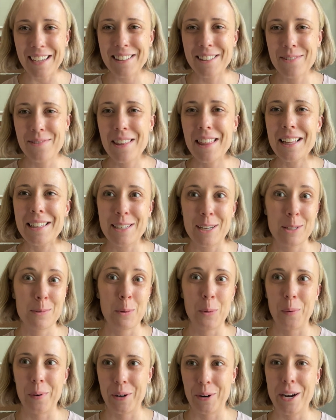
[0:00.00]
to me that tells
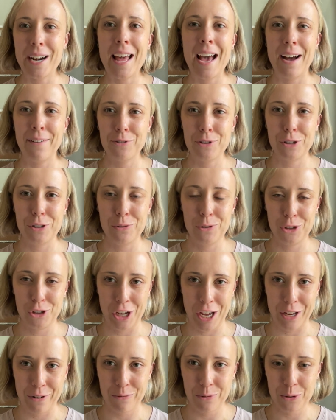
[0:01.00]
me we're going to have to do
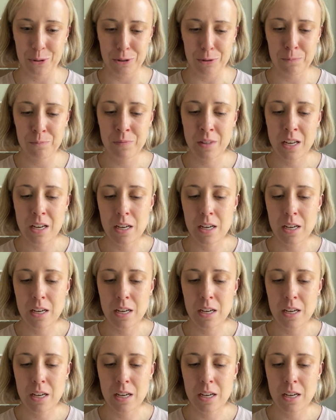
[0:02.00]
chain rule.